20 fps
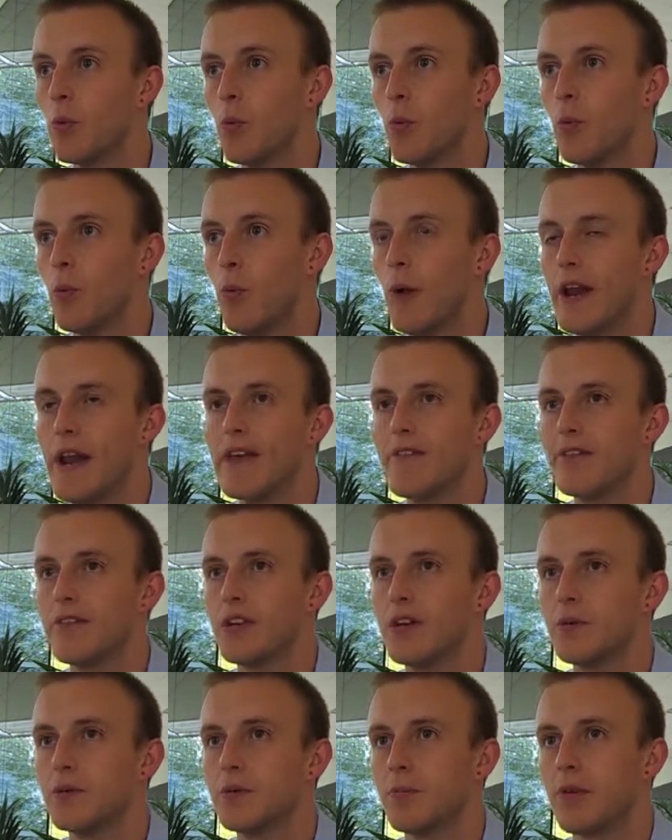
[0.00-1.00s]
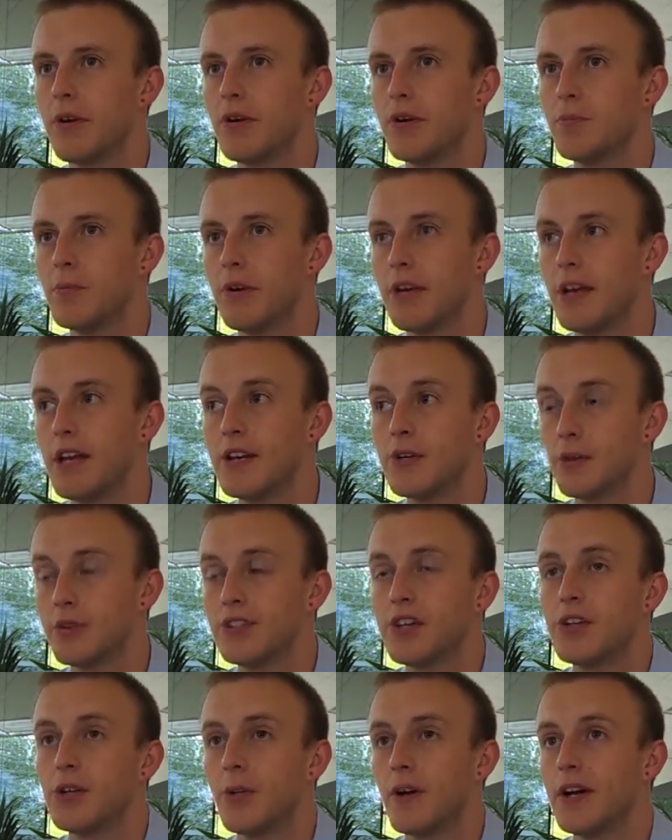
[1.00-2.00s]
Whenever I was approached into a
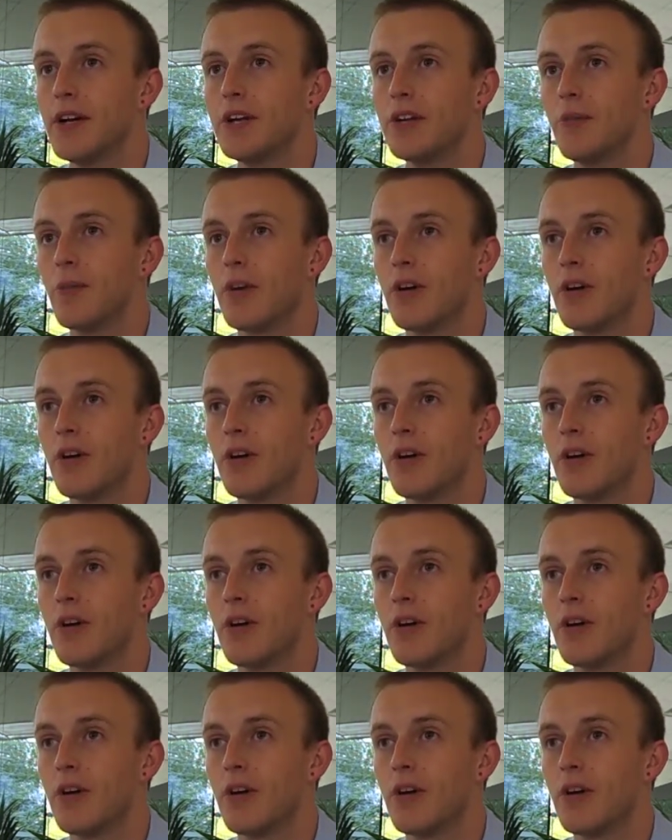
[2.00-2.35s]
situation